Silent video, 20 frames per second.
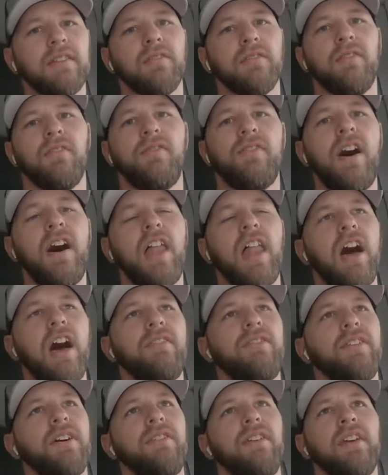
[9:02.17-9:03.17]
going to fall
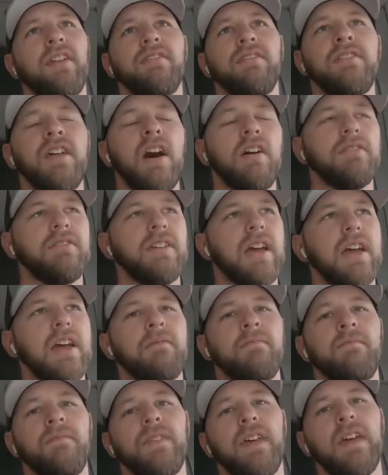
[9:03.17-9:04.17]
off of you in no
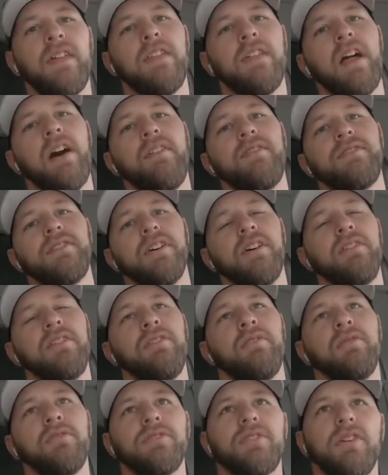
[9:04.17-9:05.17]
time, and then all of a sudden
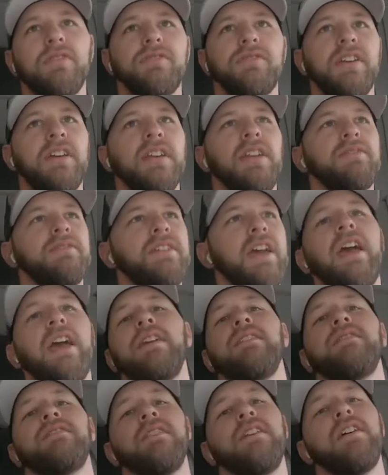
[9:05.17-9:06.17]
you're going to start seeing those
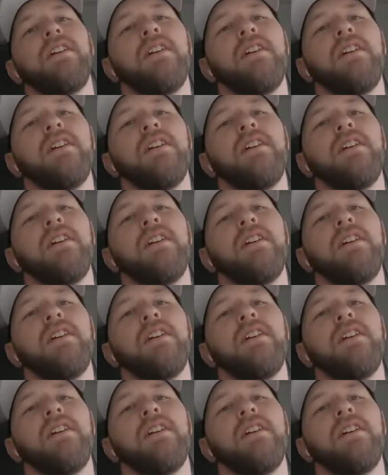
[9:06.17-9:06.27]
gains.